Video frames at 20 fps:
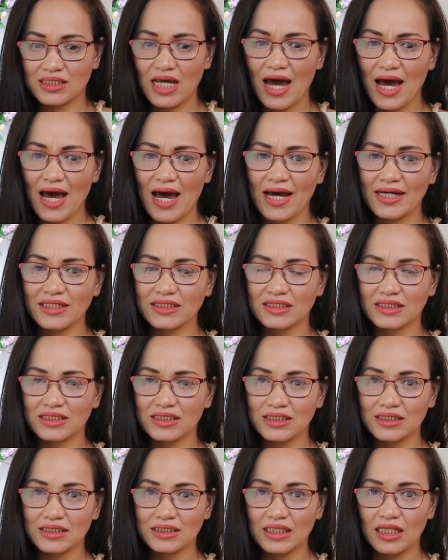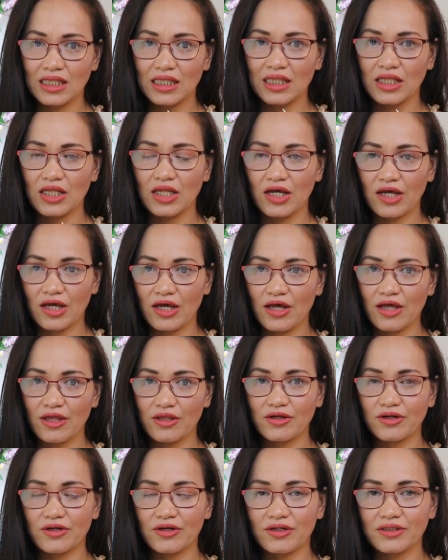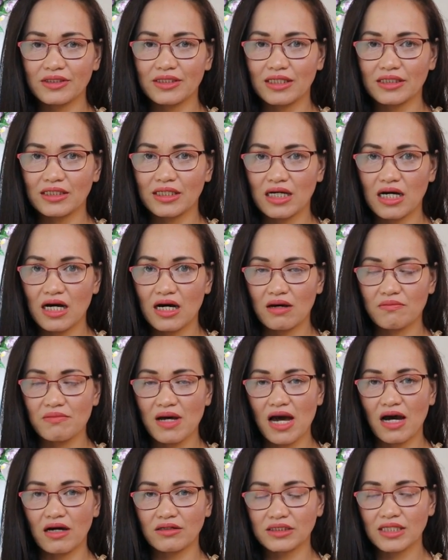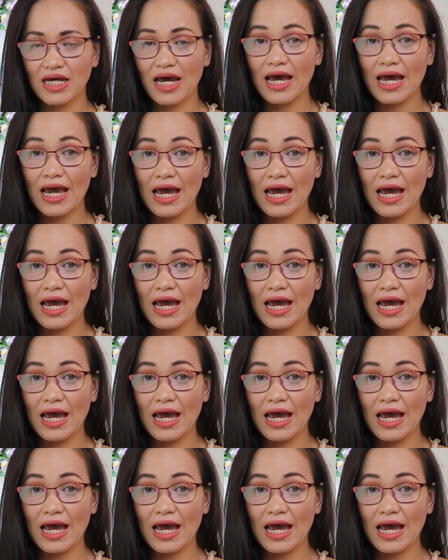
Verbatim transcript: has this leather that come out